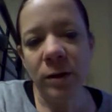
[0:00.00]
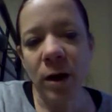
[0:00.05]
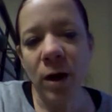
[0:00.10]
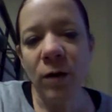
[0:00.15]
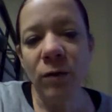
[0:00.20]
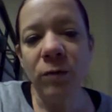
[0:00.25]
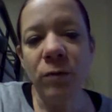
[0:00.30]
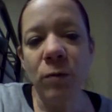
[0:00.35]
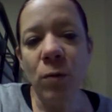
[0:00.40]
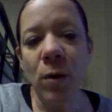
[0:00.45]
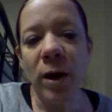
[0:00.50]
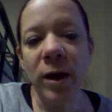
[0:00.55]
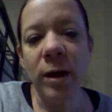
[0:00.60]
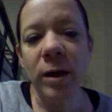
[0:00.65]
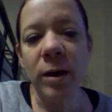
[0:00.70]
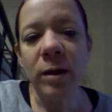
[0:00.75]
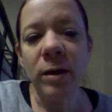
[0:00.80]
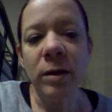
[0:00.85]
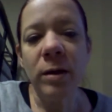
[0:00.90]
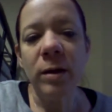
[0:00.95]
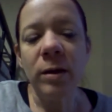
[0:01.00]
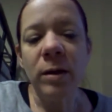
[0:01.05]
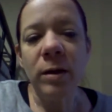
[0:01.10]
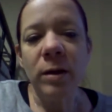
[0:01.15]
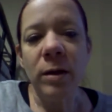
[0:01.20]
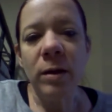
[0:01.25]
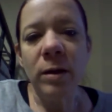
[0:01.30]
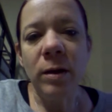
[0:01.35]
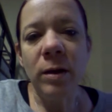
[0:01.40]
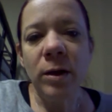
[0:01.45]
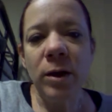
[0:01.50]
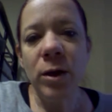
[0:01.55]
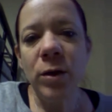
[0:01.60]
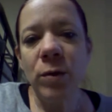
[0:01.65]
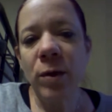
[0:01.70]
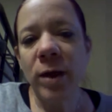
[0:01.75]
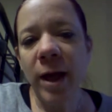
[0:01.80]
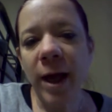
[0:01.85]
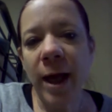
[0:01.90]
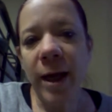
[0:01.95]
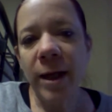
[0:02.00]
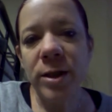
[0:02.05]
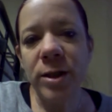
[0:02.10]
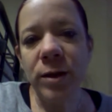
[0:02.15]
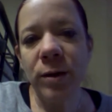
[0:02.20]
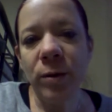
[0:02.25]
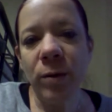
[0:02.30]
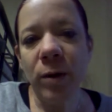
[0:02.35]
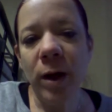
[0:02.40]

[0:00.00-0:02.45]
of what you can do.